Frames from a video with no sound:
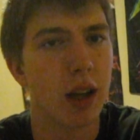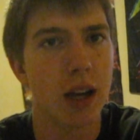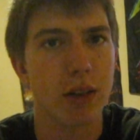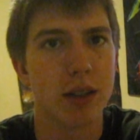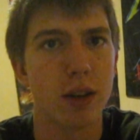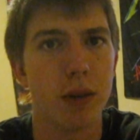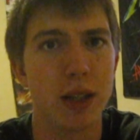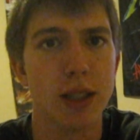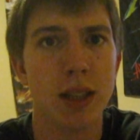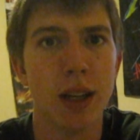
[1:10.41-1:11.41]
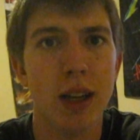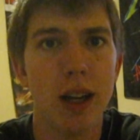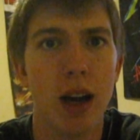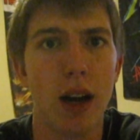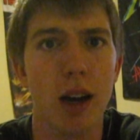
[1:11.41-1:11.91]
I used to always
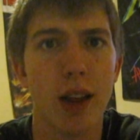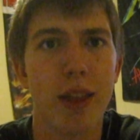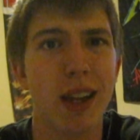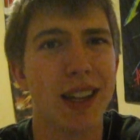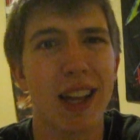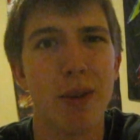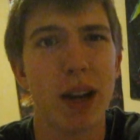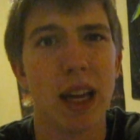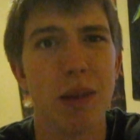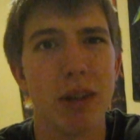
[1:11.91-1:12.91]
think that way,